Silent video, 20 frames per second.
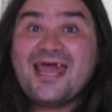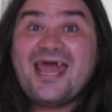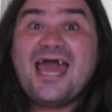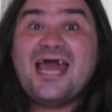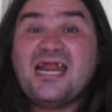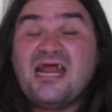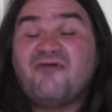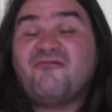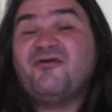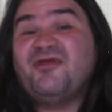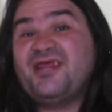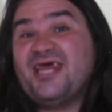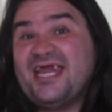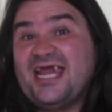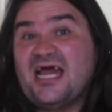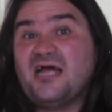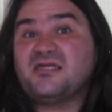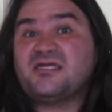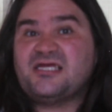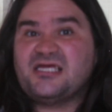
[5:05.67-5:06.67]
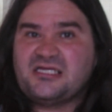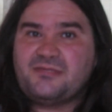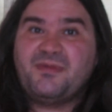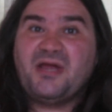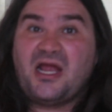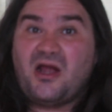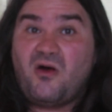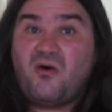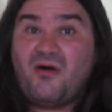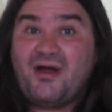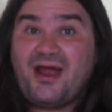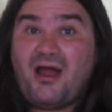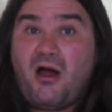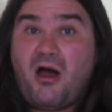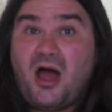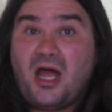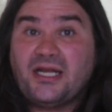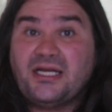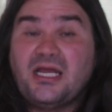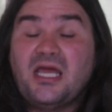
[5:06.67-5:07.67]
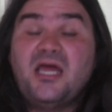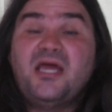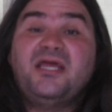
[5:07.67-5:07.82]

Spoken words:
and everything else that's been going on.